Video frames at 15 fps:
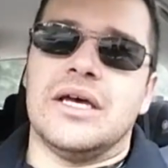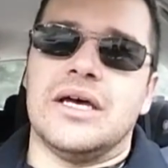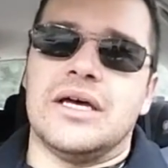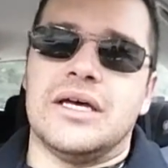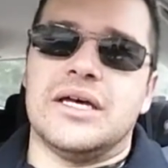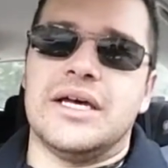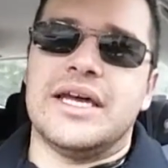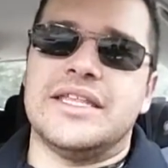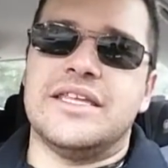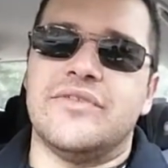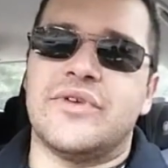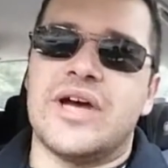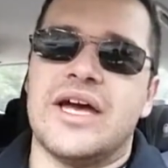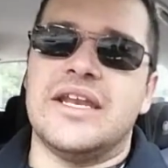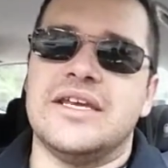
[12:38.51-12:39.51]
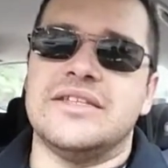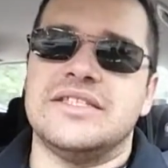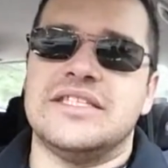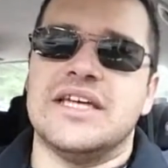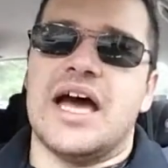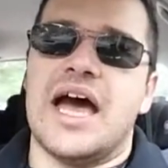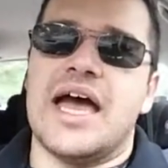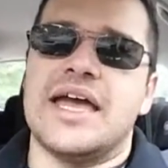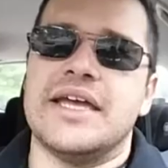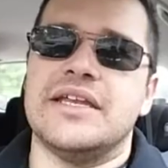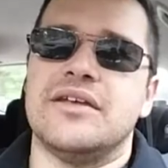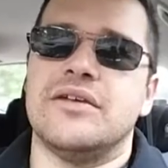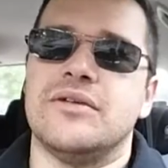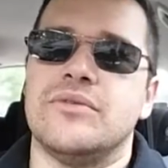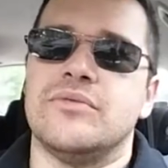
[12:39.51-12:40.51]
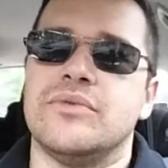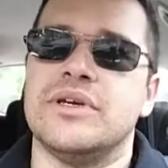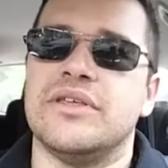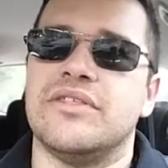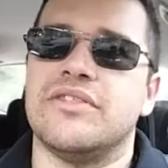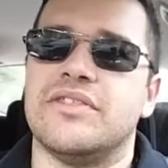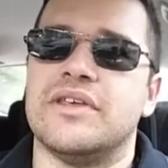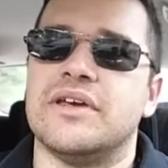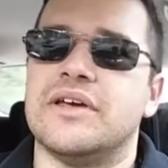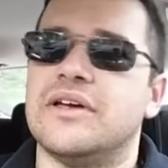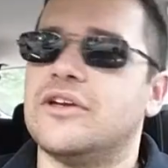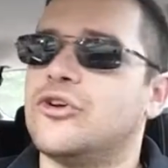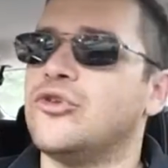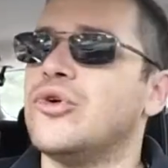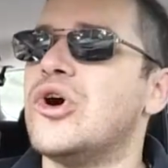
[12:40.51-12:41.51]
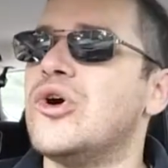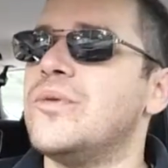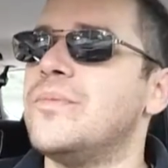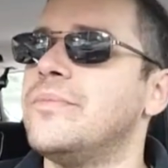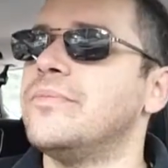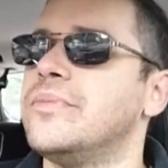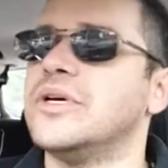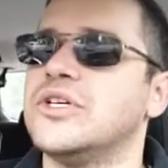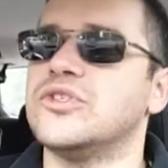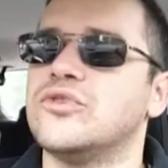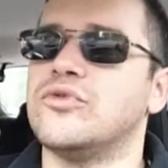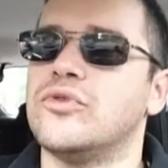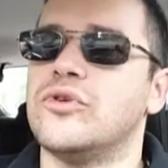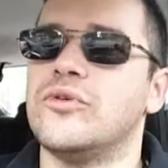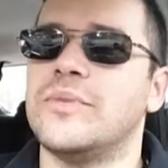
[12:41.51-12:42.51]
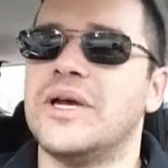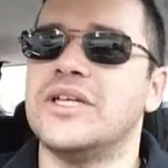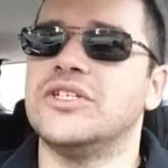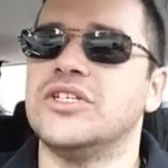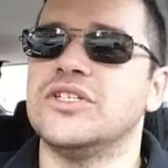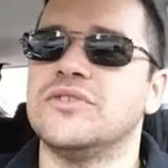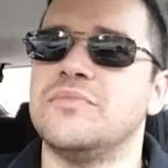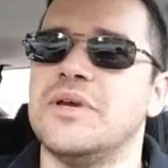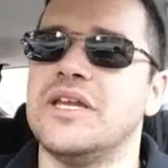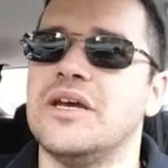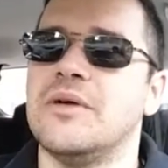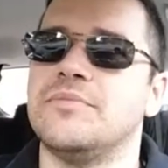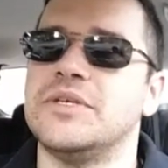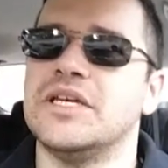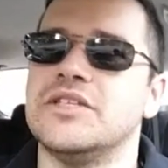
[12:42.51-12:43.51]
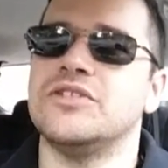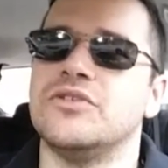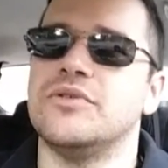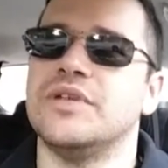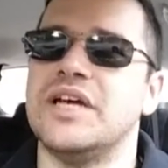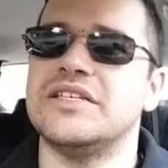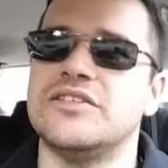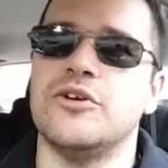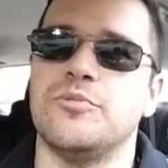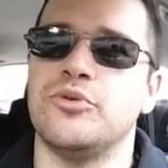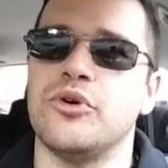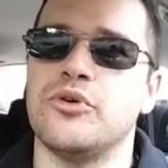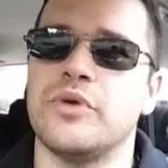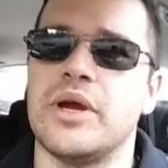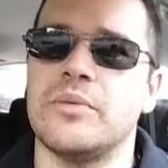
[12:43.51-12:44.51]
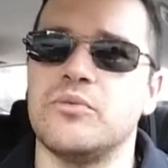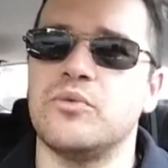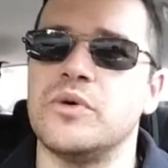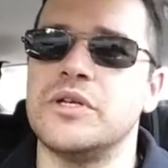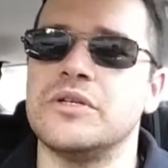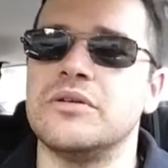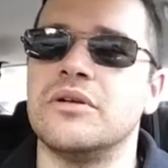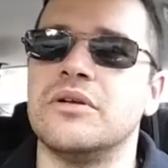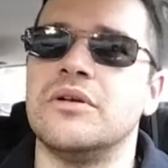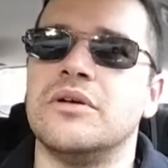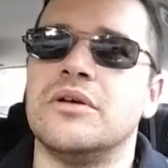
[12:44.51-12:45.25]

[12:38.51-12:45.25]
uh, and they've kind of died with uh, Chrome because Chrome had just made updates to it. I still programmed one.